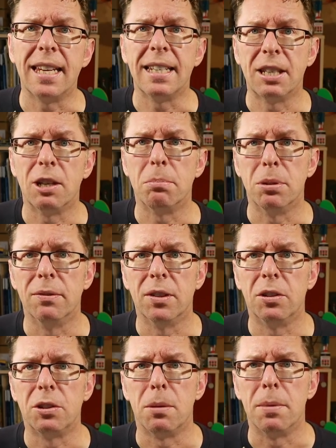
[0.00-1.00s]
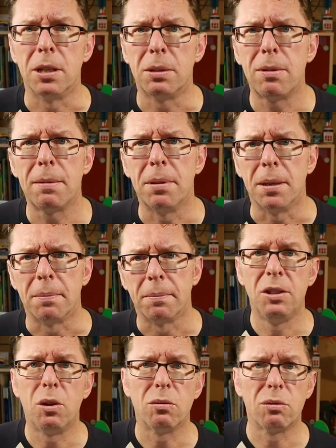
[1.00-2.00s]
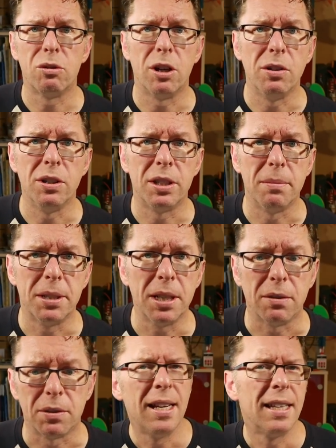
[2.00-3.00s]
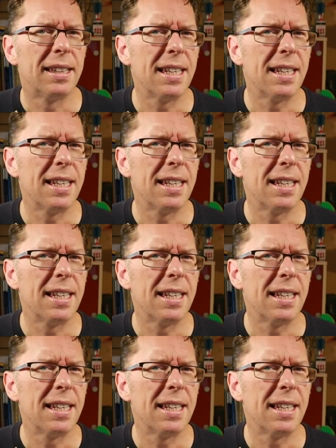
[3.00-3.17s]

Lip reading: any type of autonomous weapon, not drones themselves.